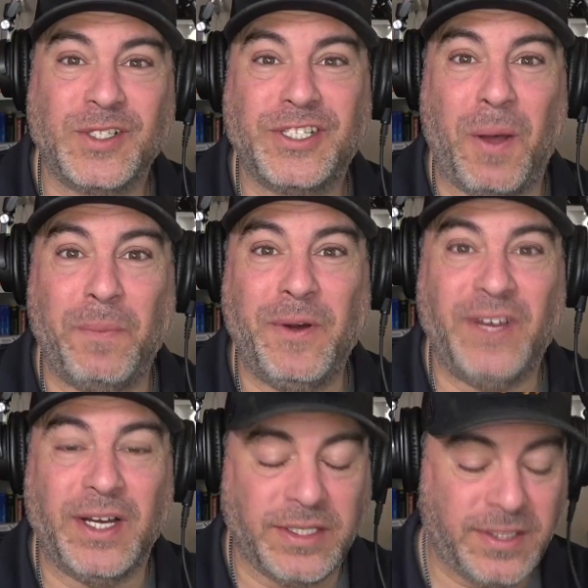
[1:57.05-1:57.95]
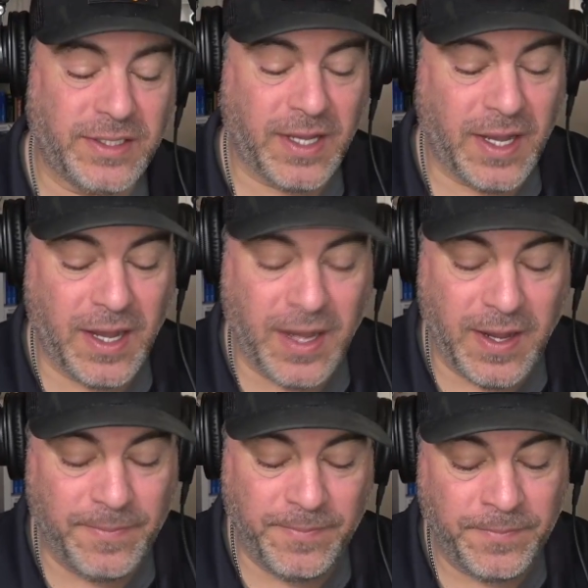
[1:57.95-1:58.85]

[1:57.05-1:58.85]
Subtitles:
some of us. And